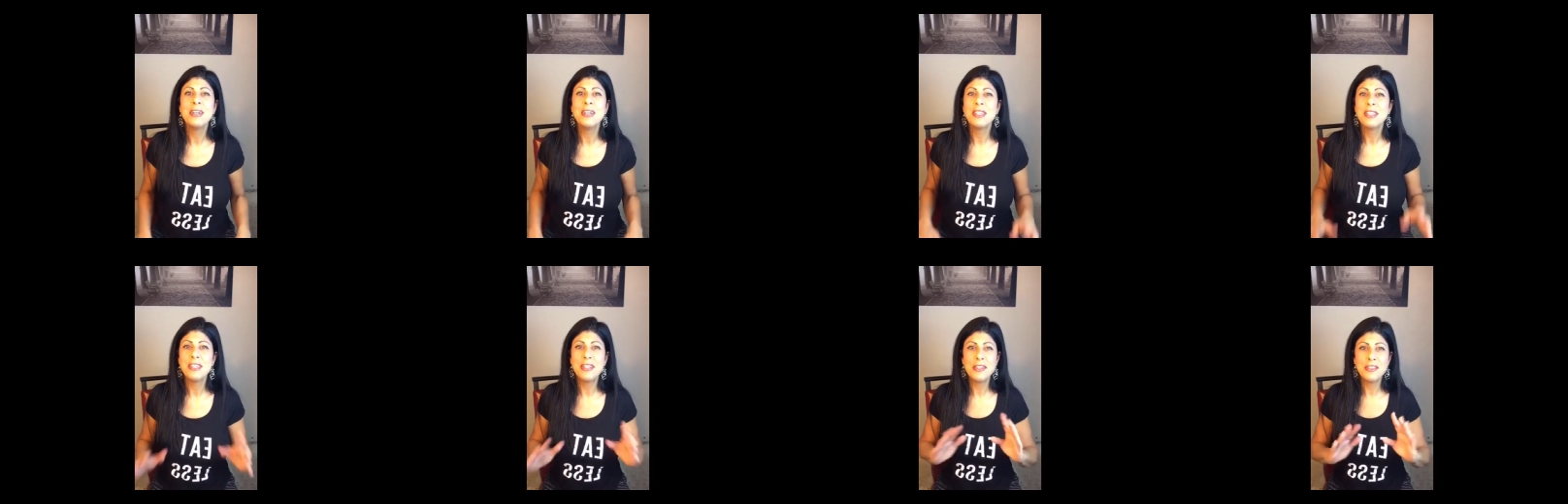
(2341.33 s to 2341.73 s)

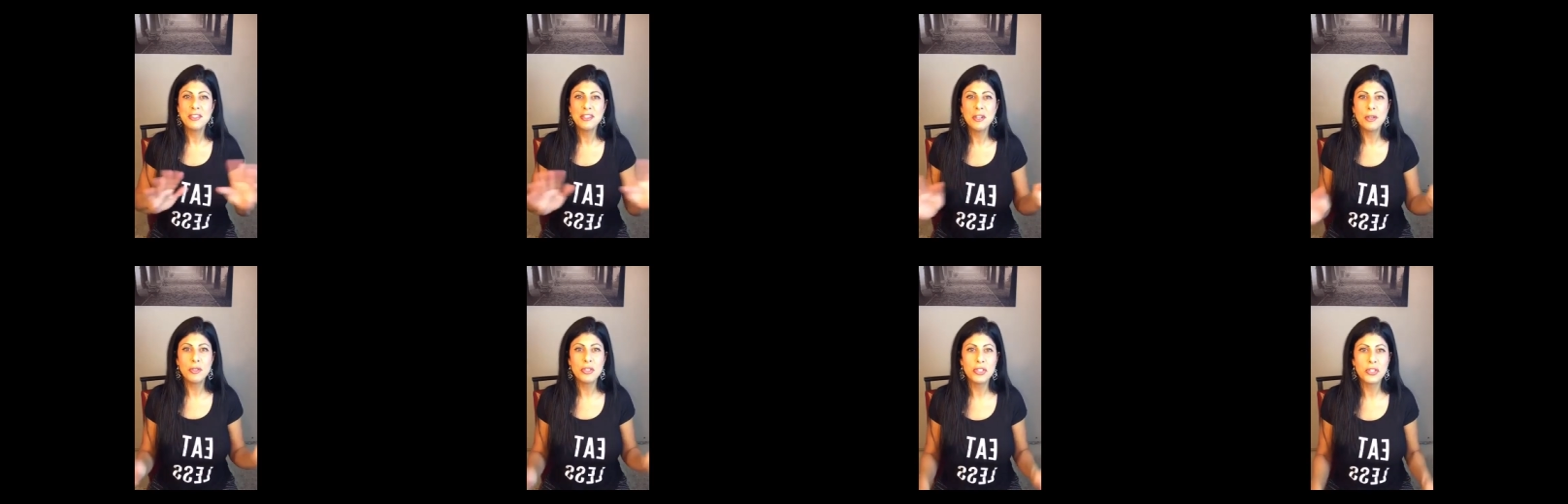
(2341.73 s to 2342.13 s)
there's
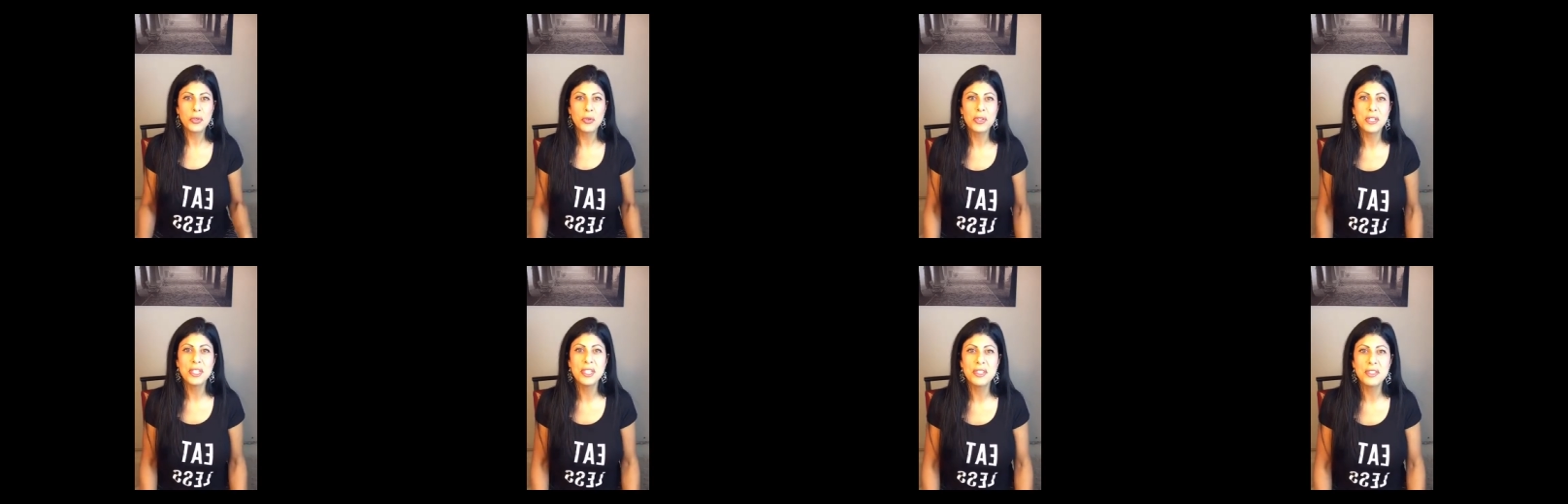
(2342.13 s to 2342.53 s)
no
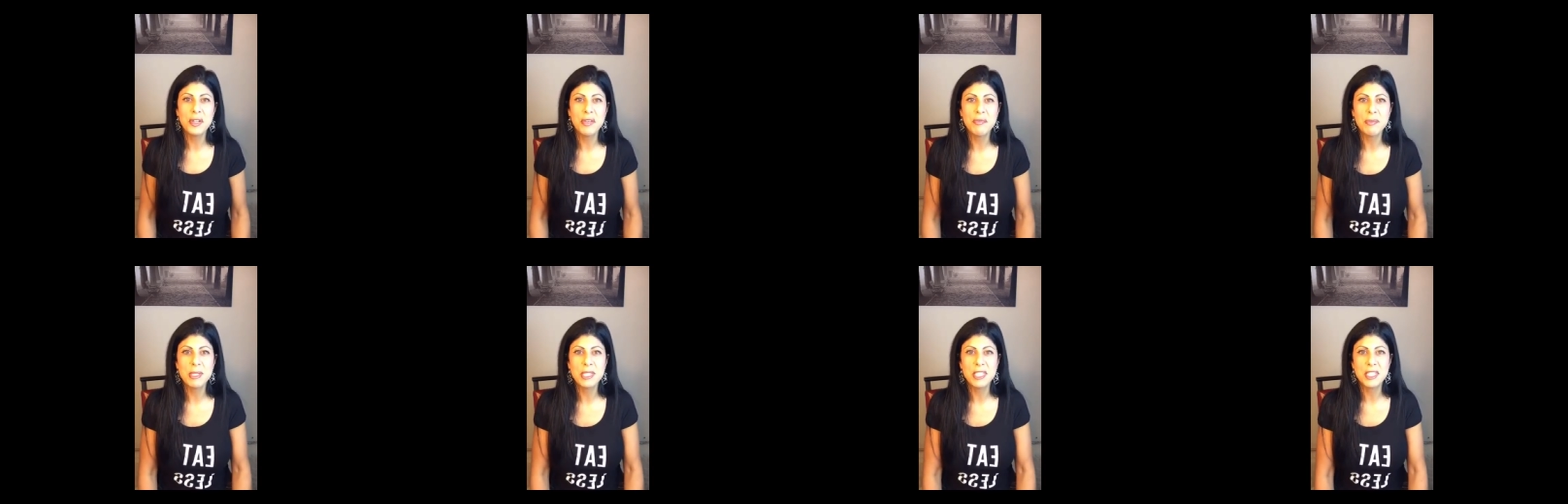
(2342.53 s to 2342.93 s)
shortage
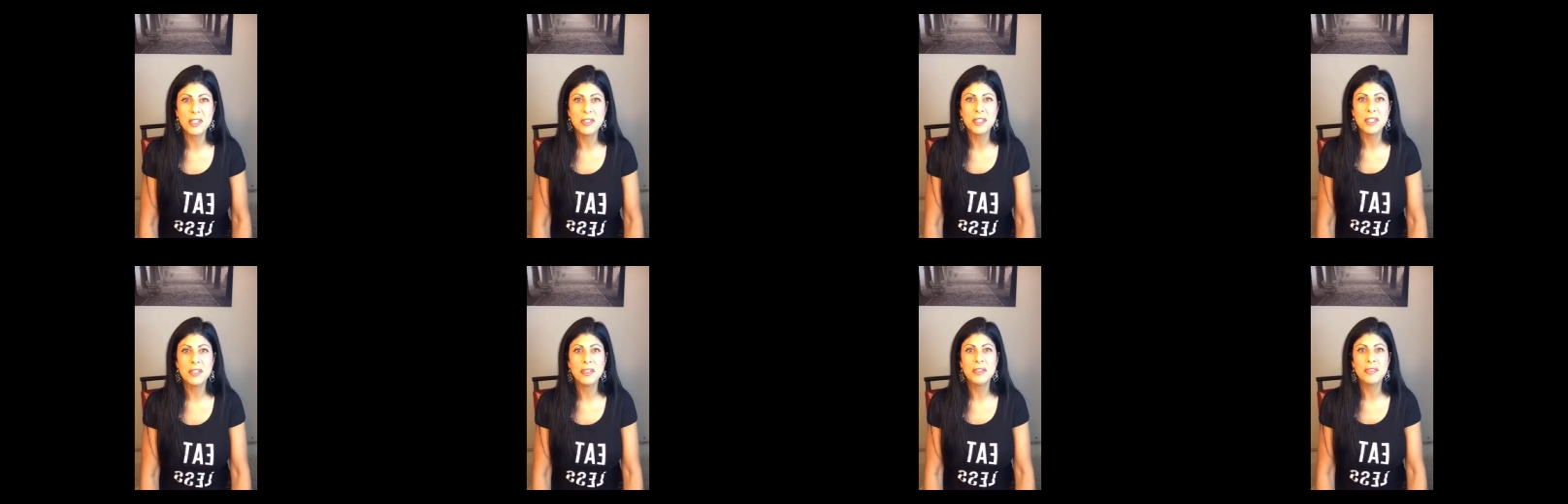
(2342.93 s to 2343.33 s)
of
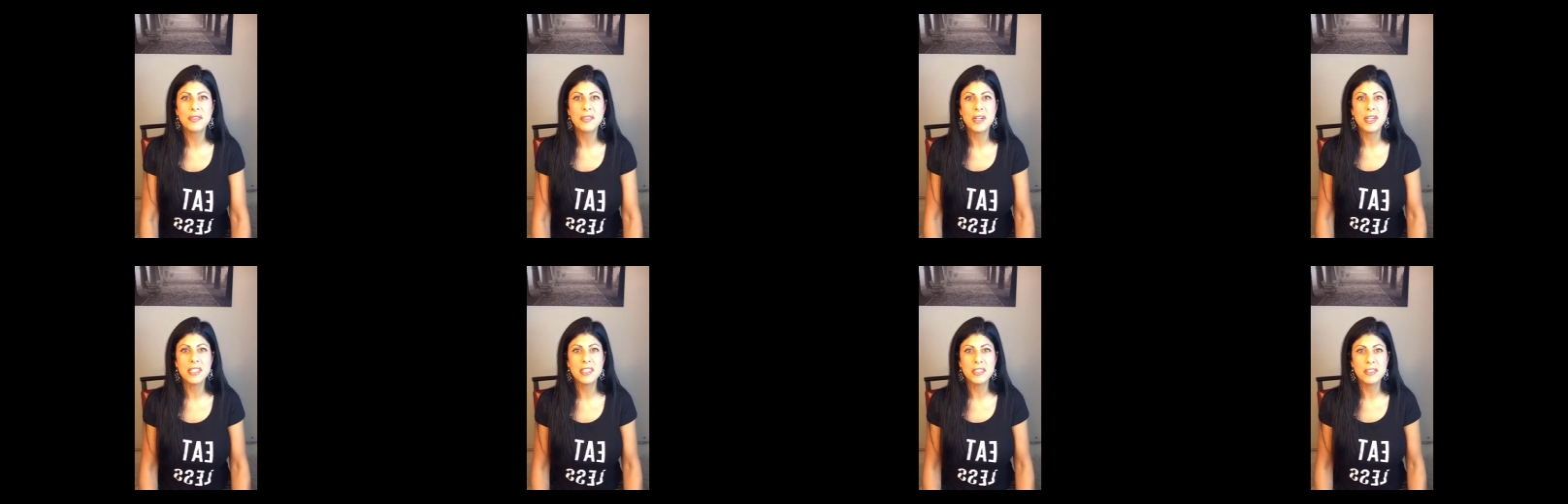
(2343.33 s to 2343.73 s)
material
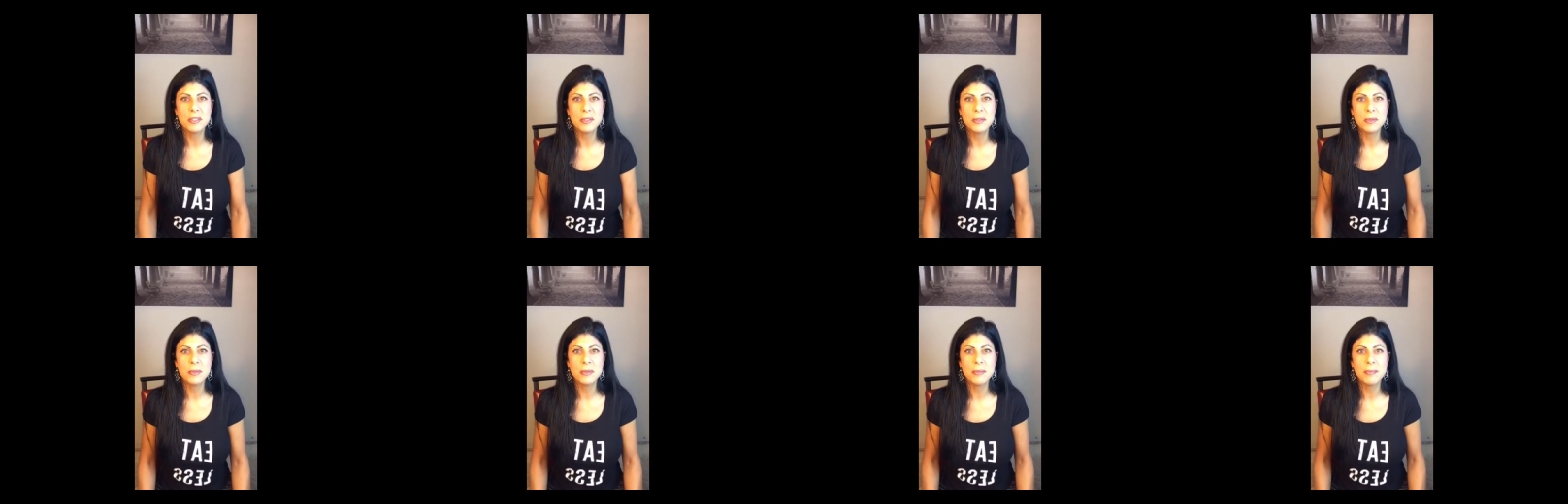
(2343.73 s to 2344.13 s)
for us
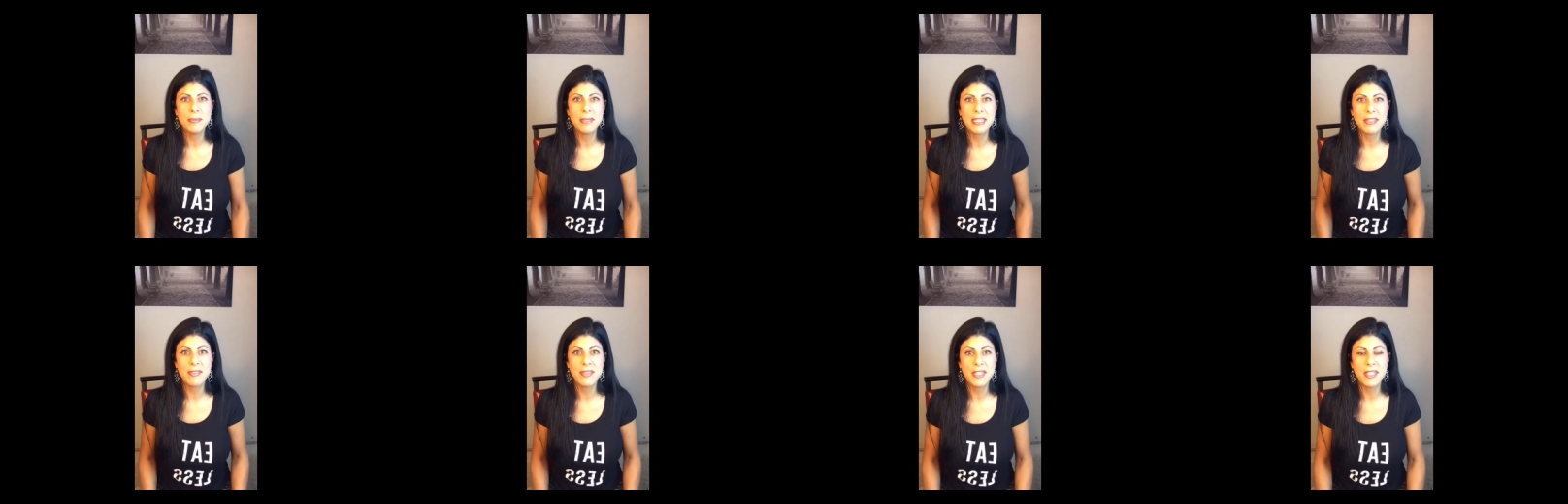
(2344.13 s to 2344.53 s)
to
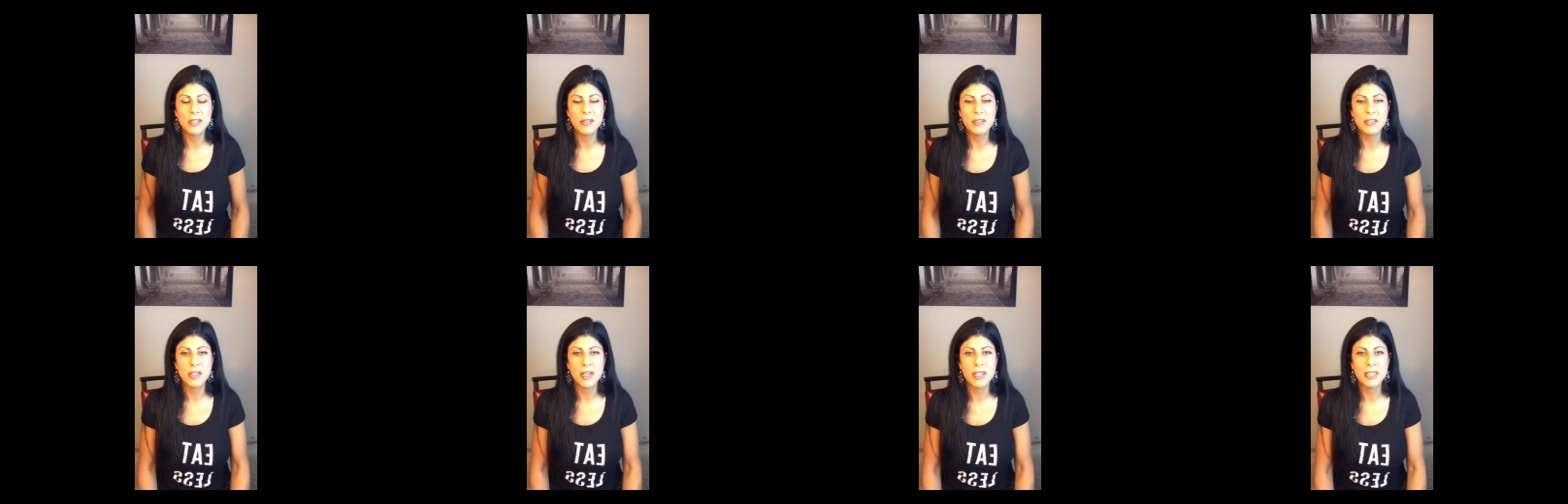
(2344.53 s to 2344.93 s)
make
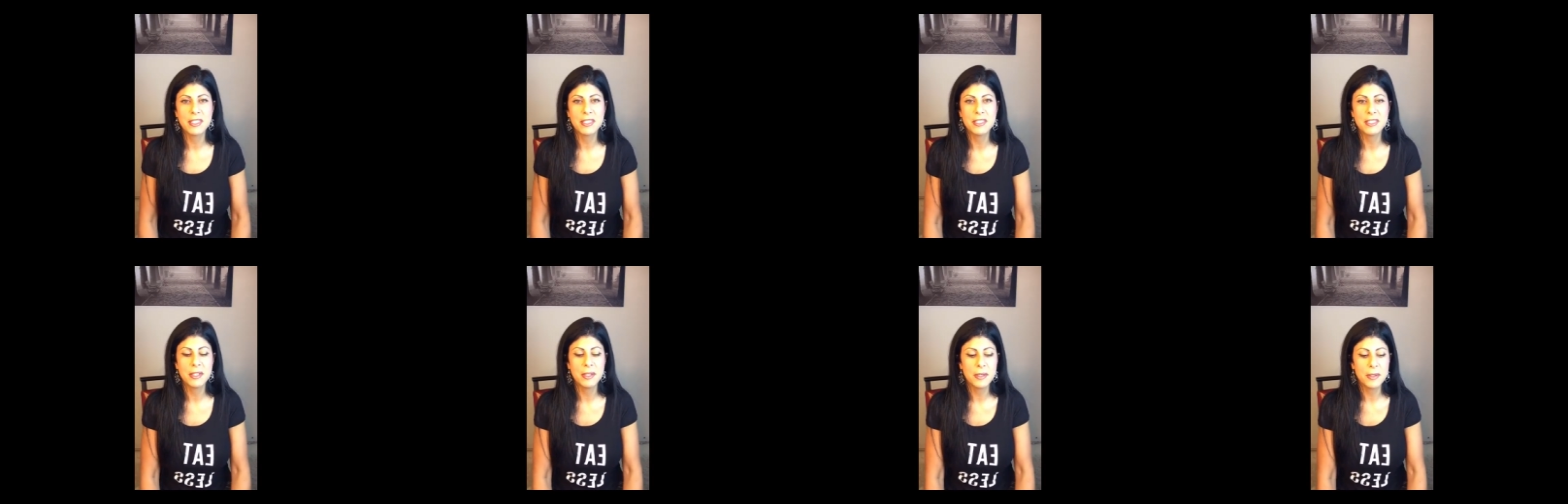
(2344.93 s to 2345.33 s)
videos on.
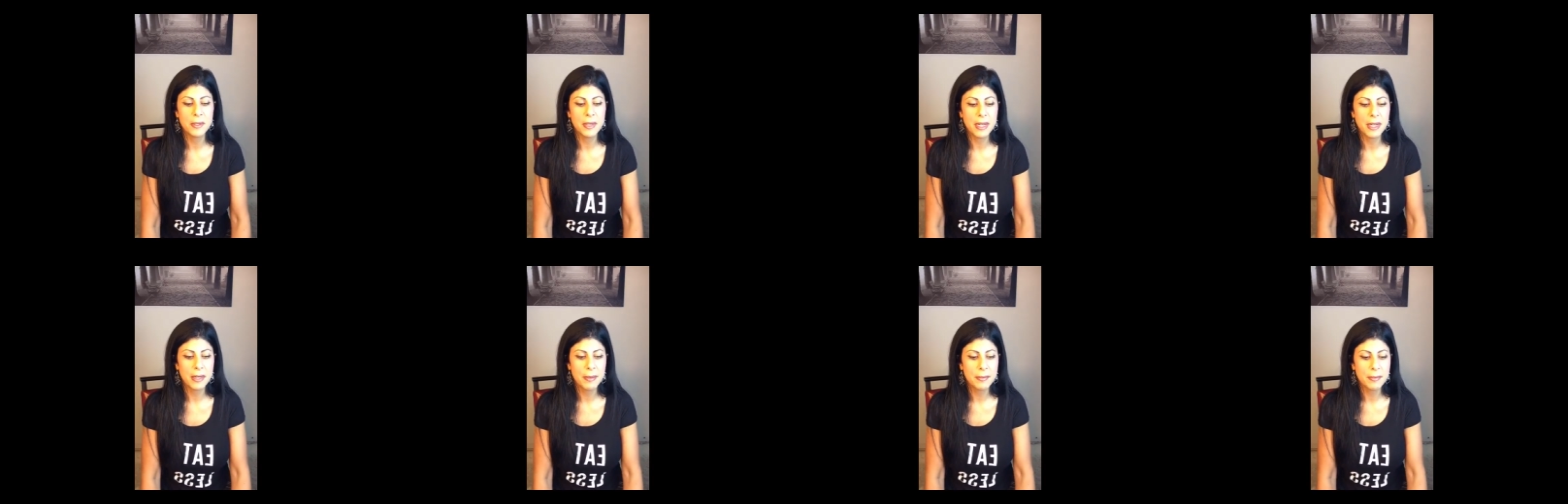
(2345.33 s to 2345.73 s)

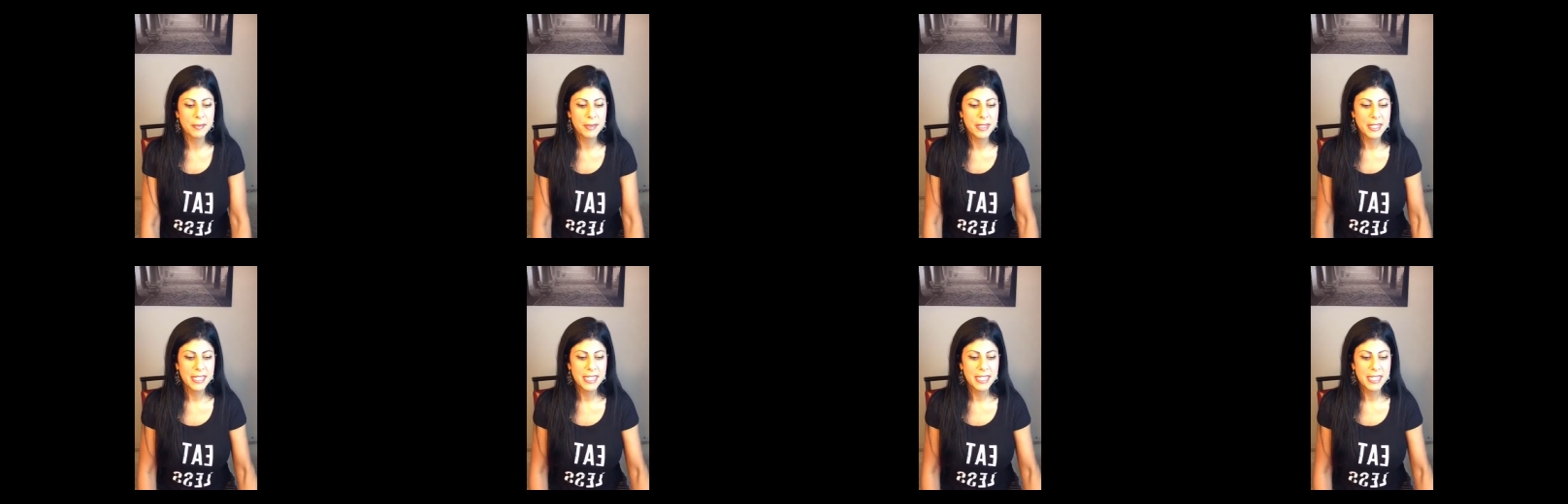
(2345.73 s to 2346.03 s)
So,